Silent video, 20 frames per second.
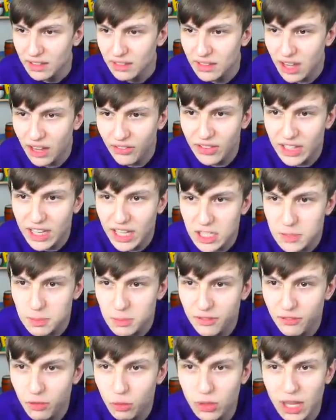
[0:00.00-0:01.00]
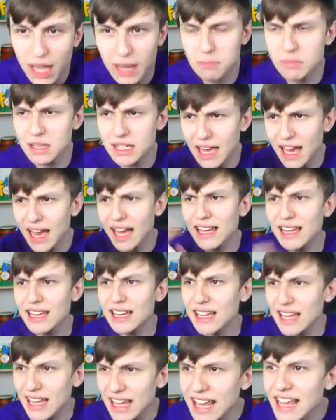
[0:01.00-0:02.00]
definitely gets me full chem. Yeah,
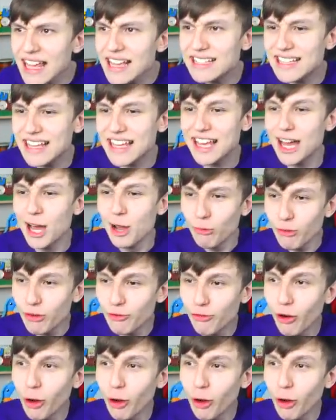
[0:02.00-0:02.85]
easy with